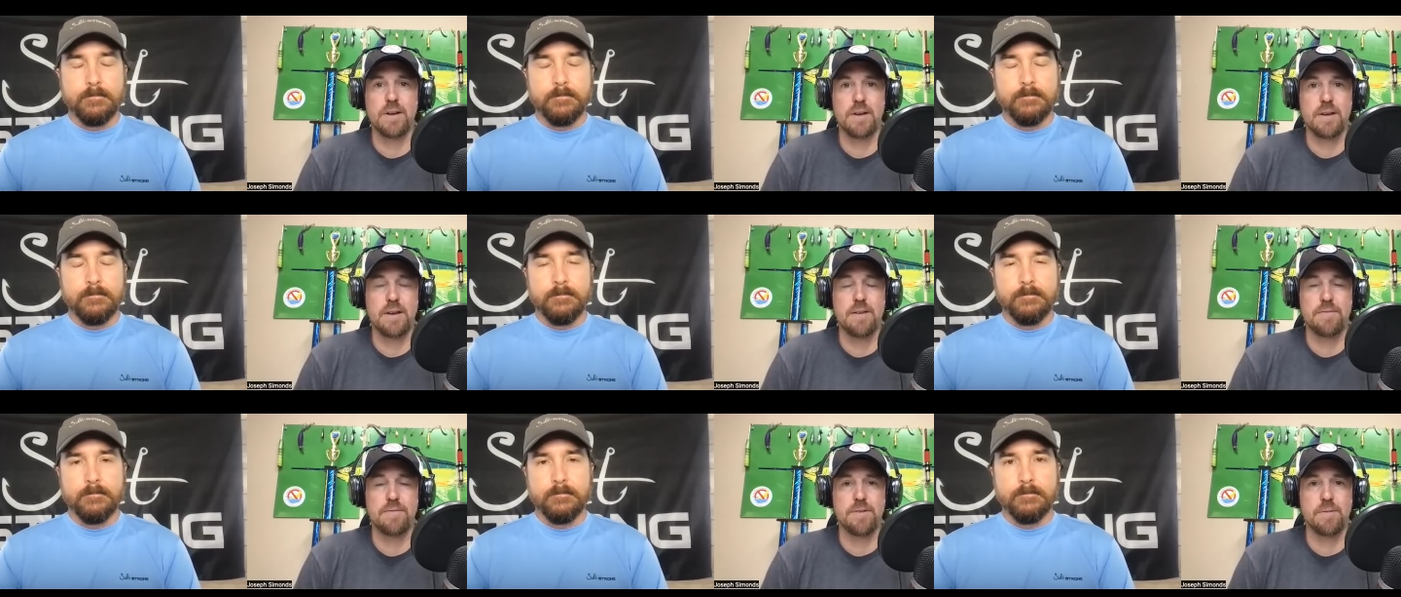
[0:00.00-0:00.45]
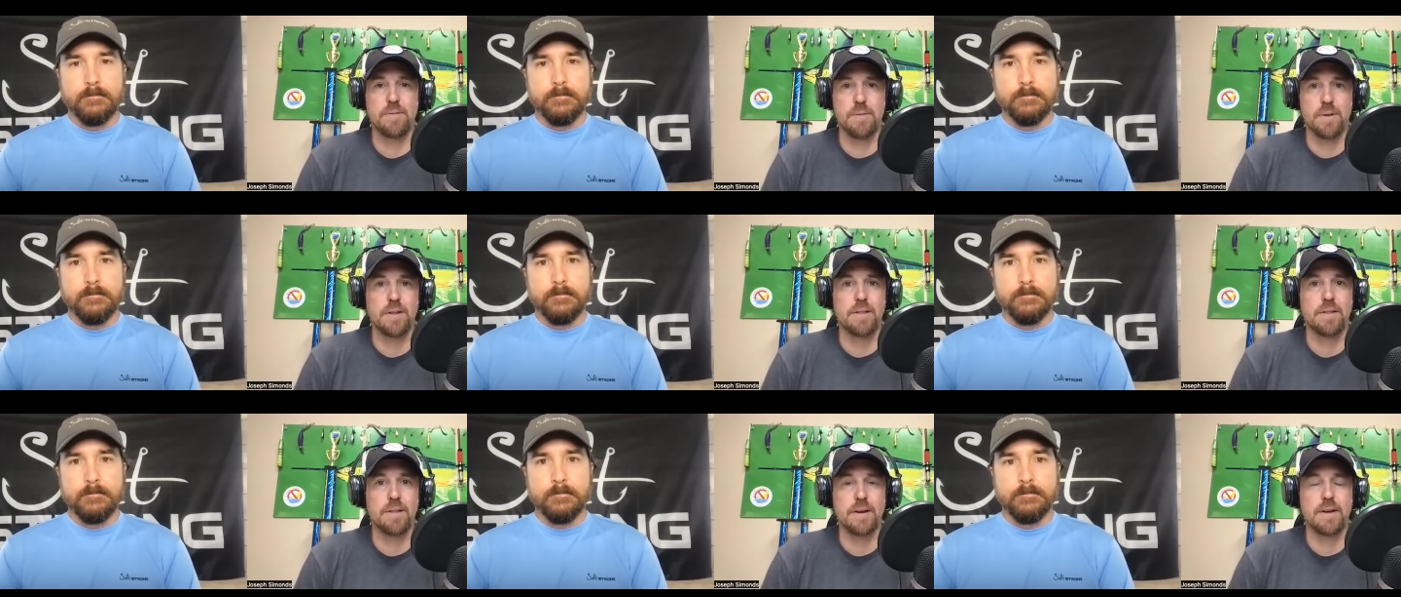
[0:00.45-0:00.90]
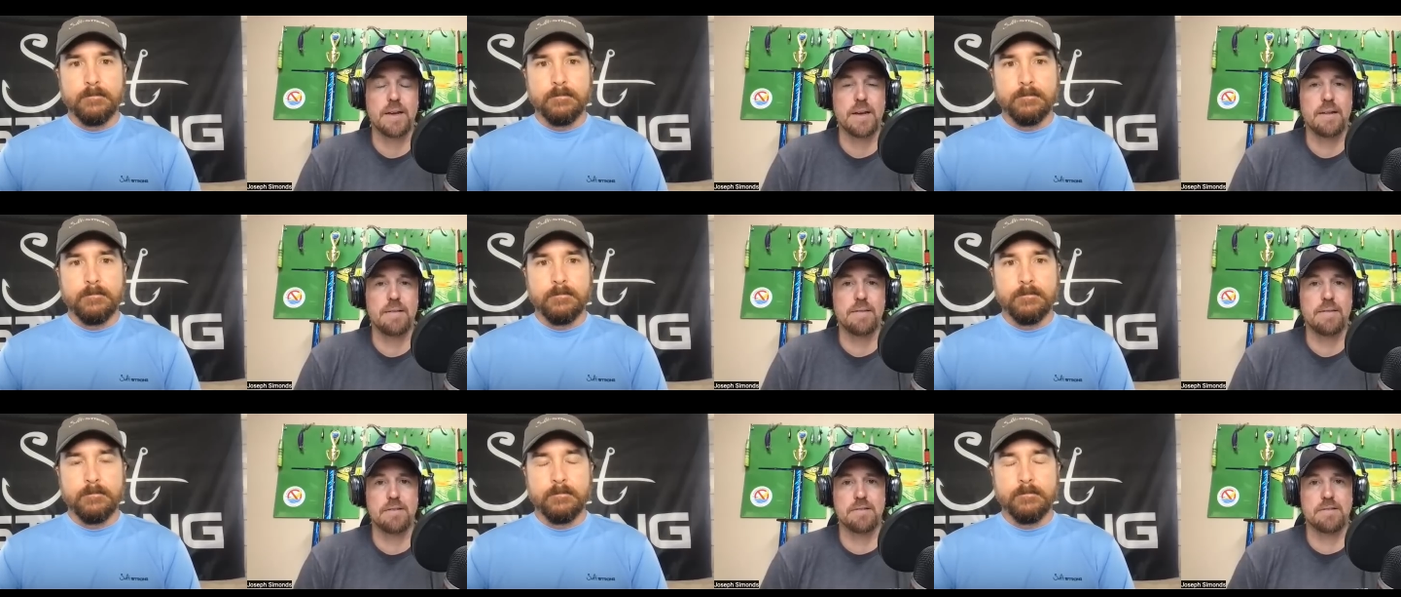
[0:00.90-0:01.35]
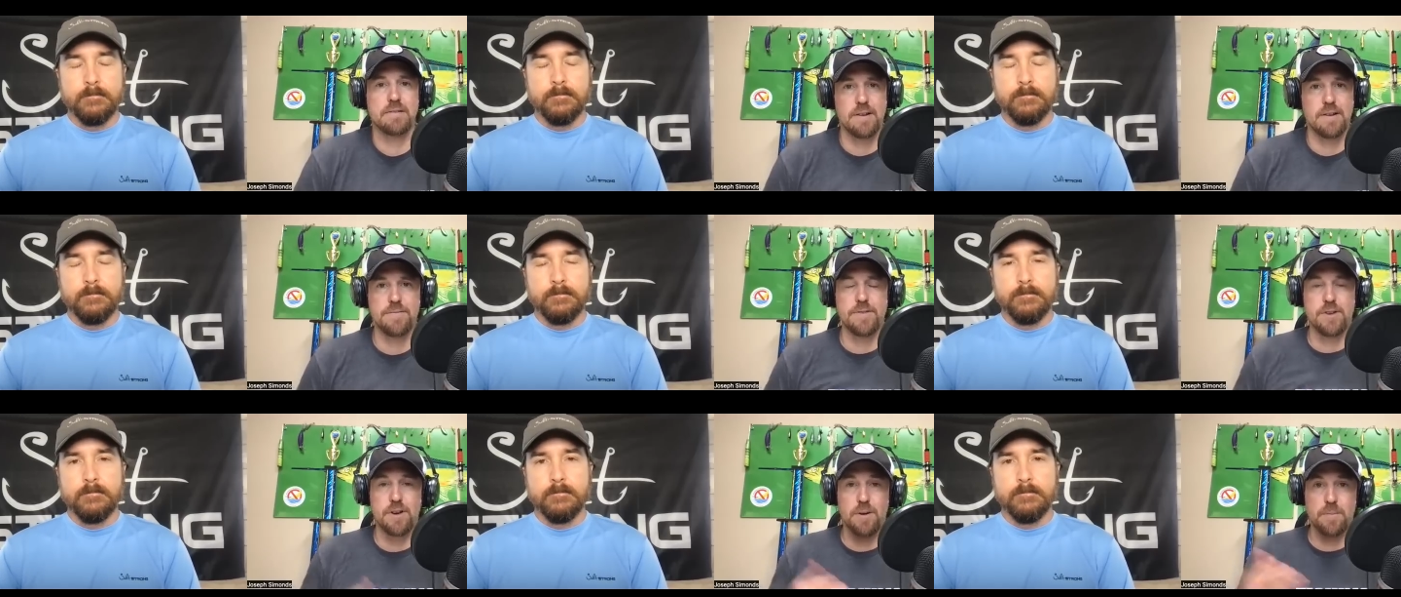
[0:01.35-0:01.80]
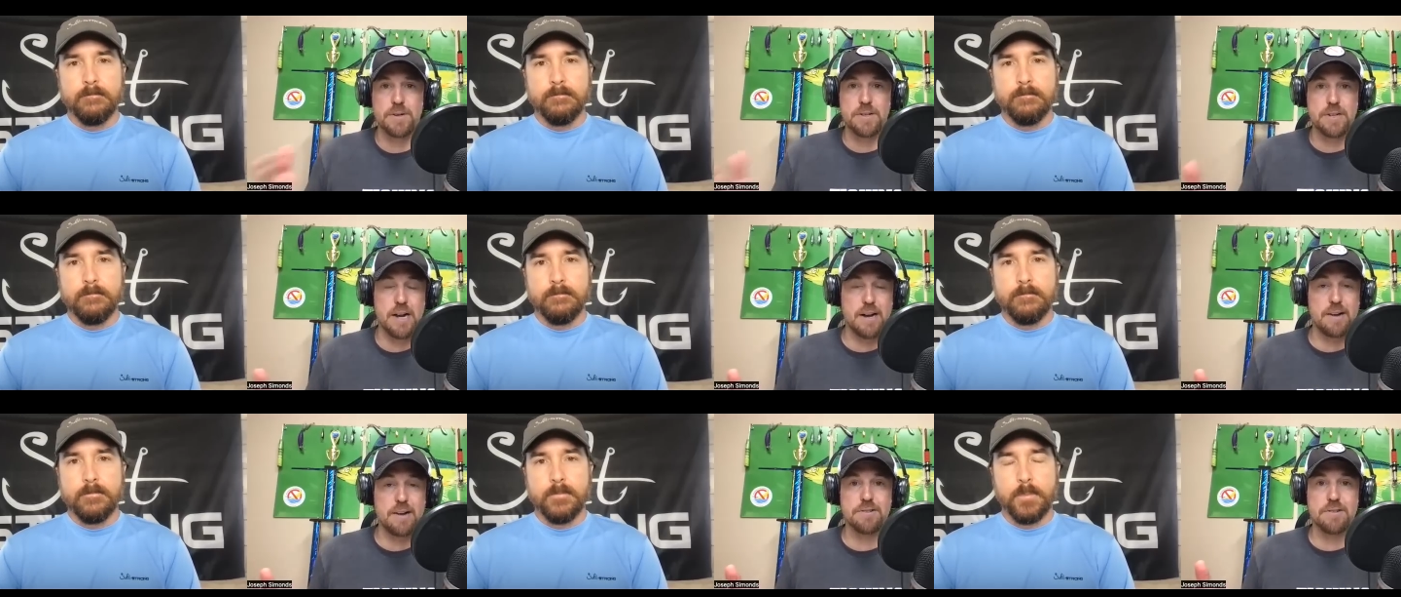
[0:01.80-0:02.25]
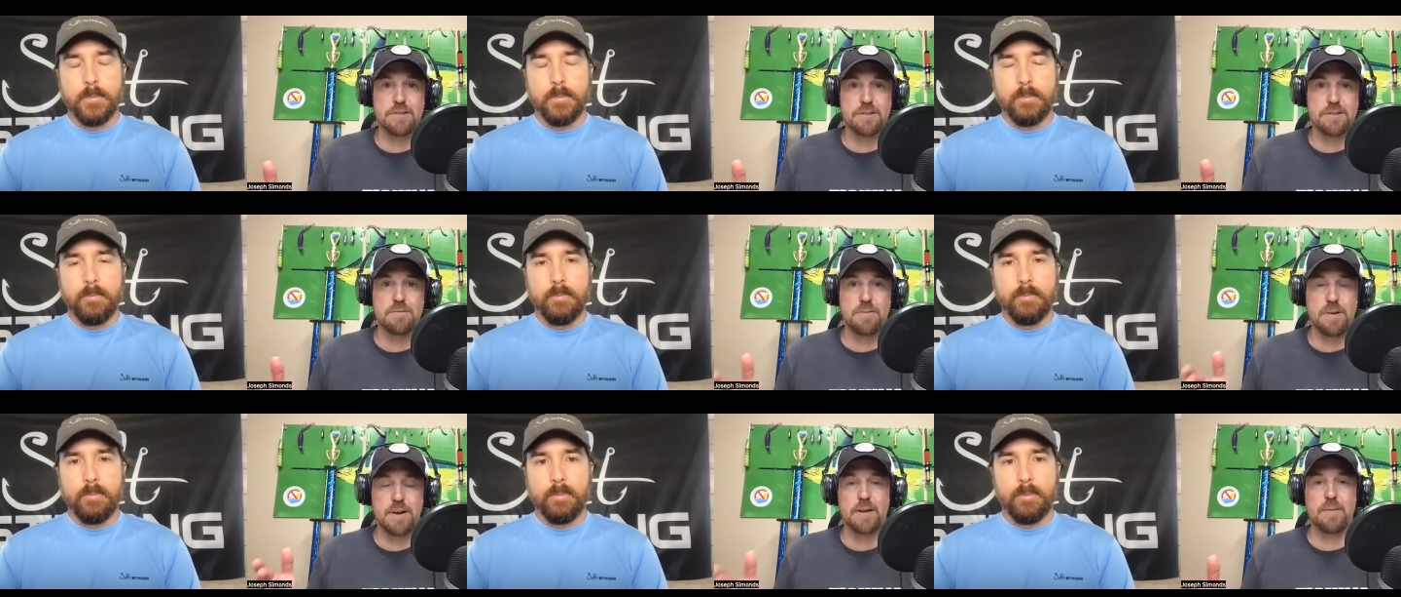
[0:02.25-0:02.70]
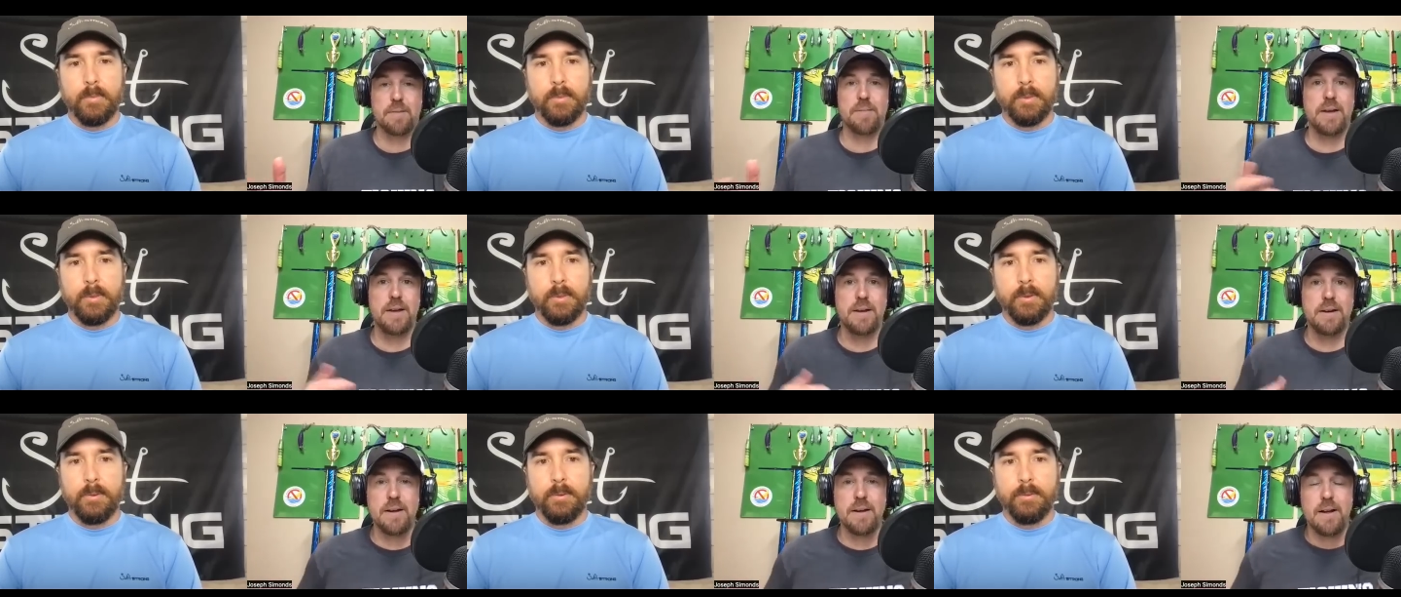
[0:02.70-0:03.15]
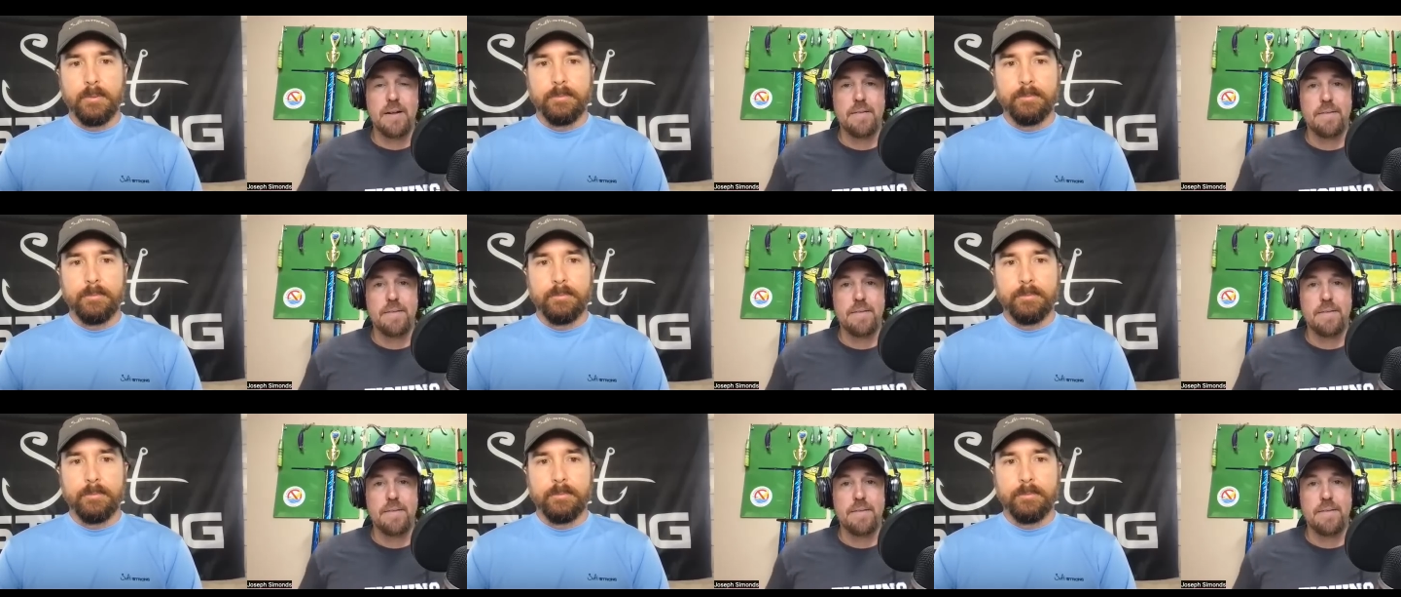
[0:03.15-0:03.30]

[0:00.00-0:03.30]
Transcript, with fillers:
Speaker 1: If you really look at the stuff dermatologists recommend,